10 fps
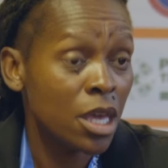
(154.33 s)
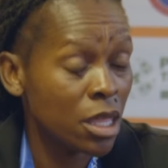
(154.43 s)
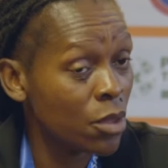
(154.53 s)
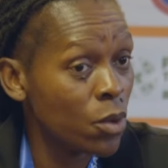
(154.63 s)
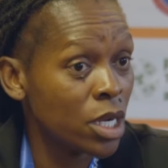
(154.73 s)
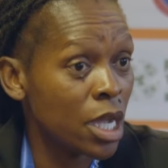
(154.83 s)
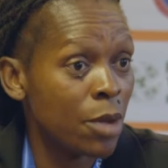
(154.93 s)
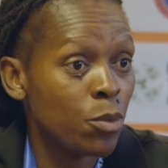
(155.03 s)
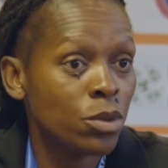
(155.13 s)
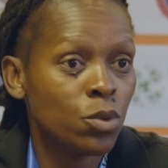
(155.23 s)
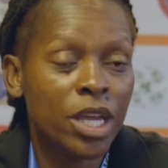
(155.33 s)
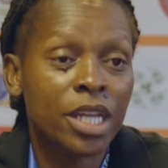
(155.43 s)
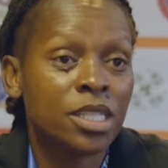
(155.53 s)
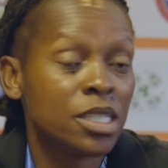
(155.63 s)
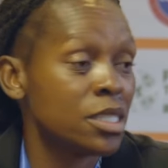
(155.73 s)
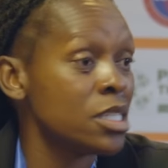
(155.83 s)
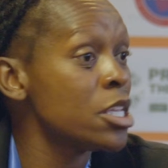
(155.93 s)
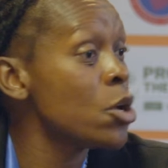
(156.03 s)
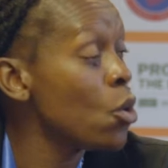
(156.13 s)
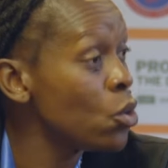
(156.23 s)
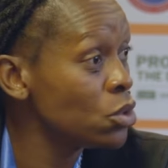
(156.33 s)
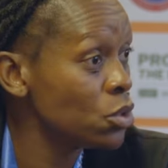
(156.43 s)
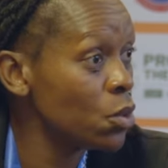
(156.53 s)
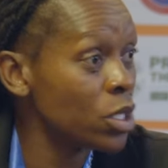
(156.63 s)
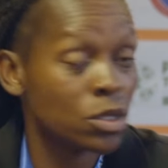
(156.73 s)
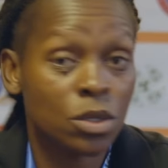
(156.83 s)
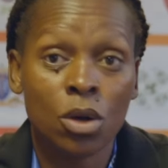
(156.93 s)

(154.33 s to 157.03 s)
at the World Cup, we had a 16-year-old who was